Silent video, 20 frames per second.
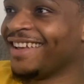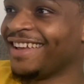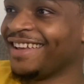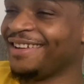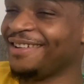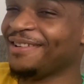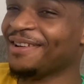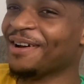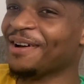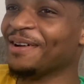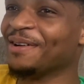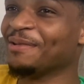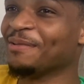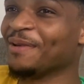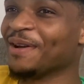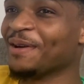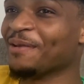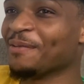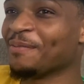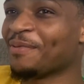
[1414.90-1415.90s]

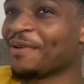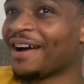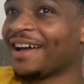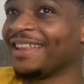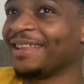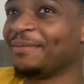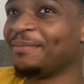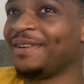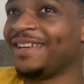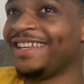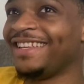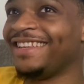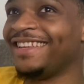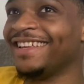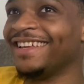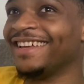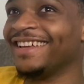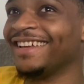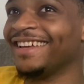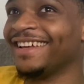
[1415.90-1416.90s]
It would probably be,
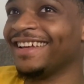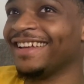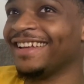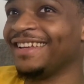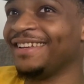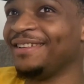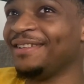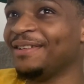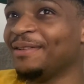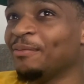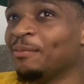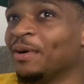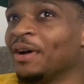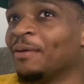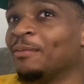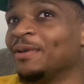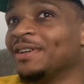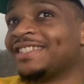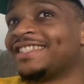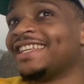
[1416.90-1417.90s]

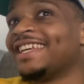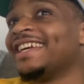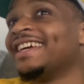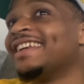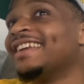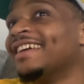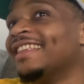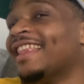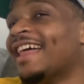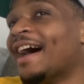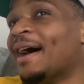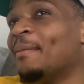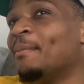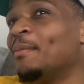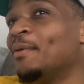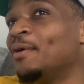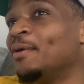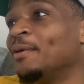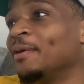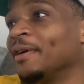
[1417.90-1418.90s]
we're seeing a lot
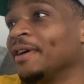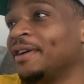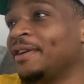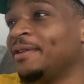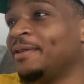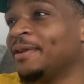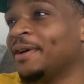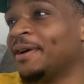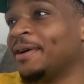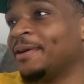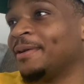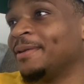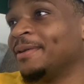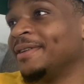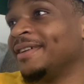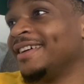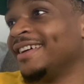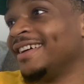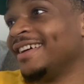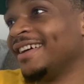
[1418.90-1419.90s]
more,
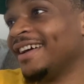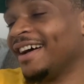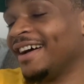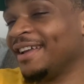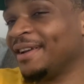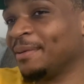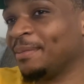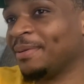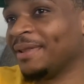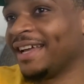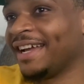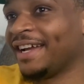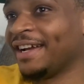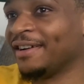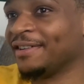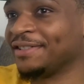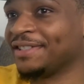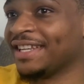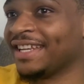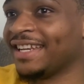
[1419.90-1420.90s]
other
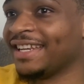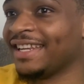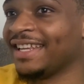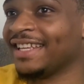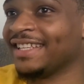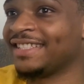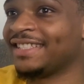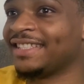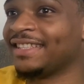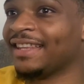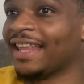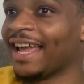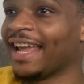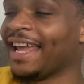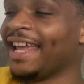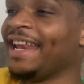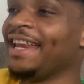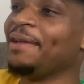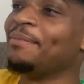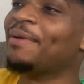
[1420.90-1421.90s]
players, and it's
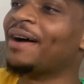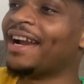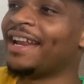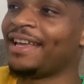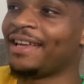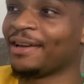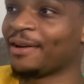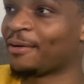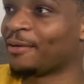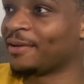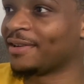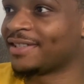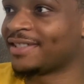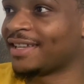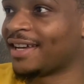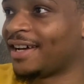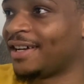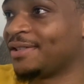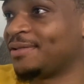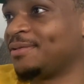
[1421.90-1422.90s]
like anybody could
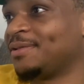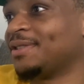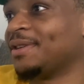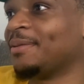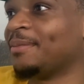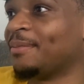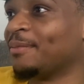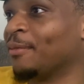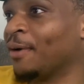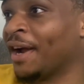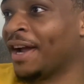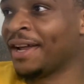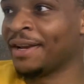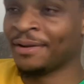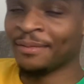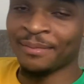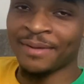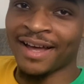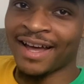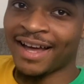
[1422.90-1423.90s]
criticize you. Some
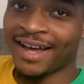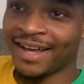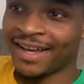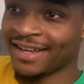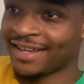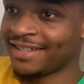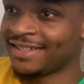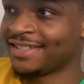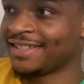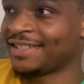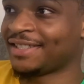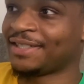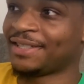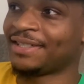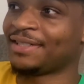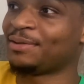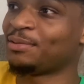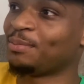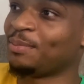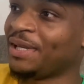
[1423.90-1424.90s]
random guy could
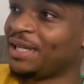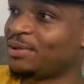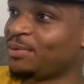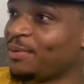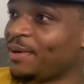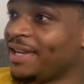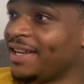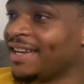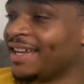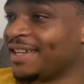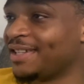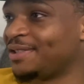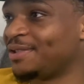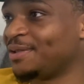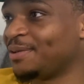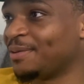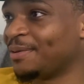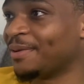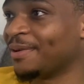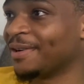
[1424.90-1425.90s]
just be tweeting at
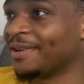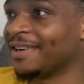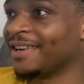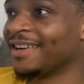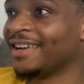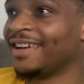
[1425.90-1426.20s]
you, or